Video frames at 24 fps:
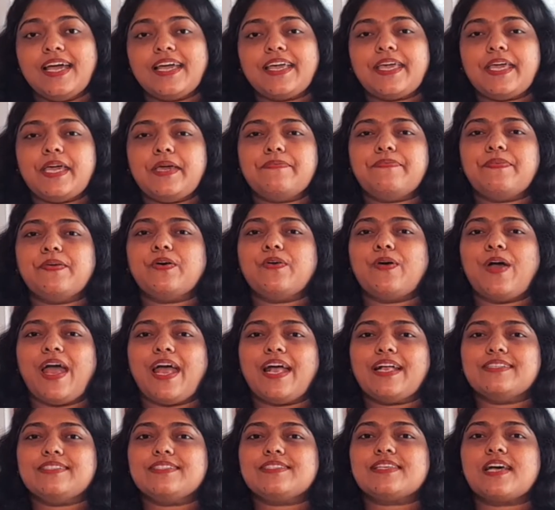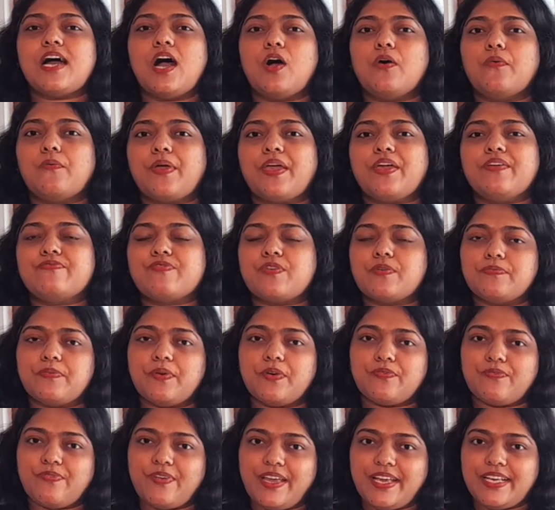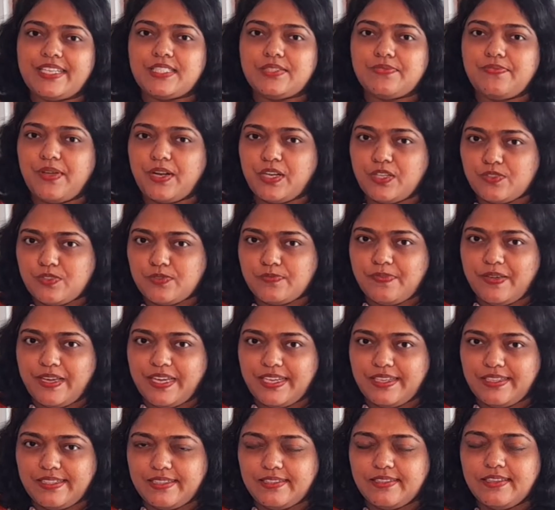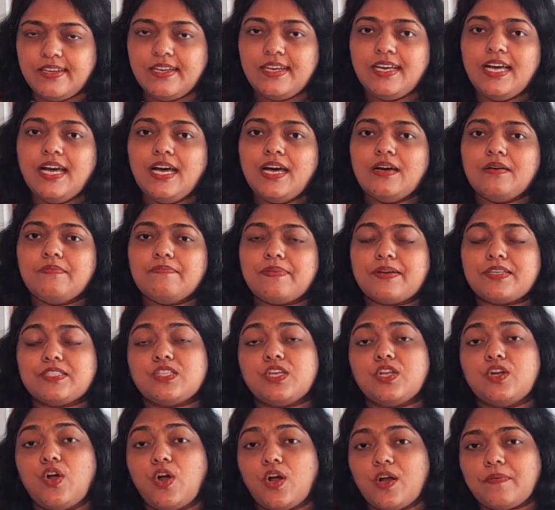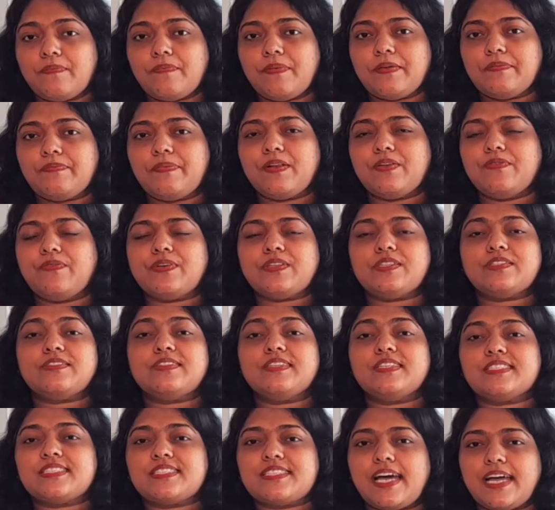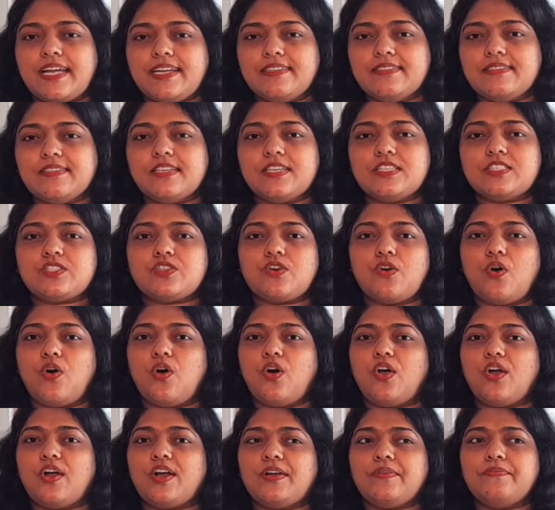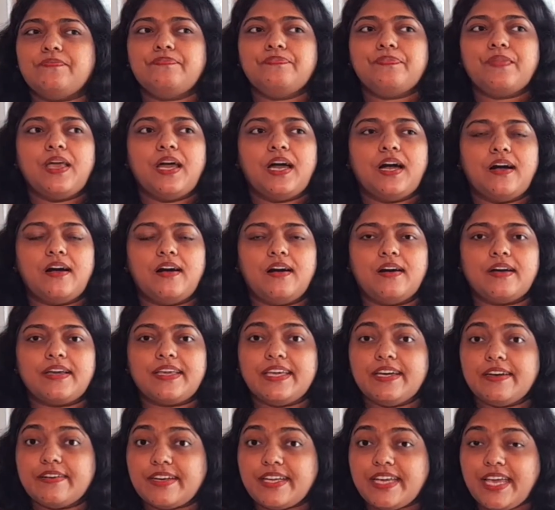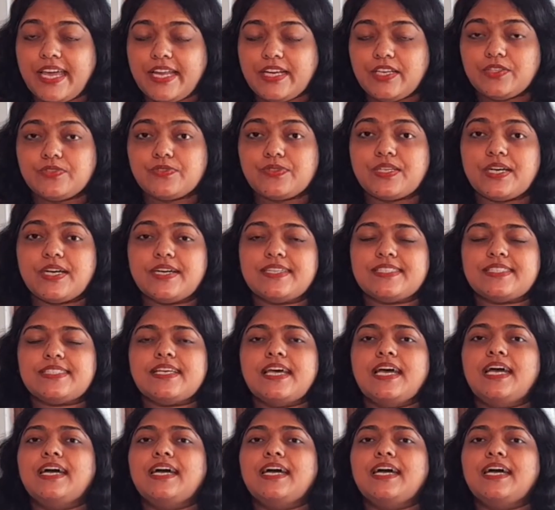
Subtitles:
Keep your hands away from your face when you speak, because a lot of people, whether they are signers or hearing aid users,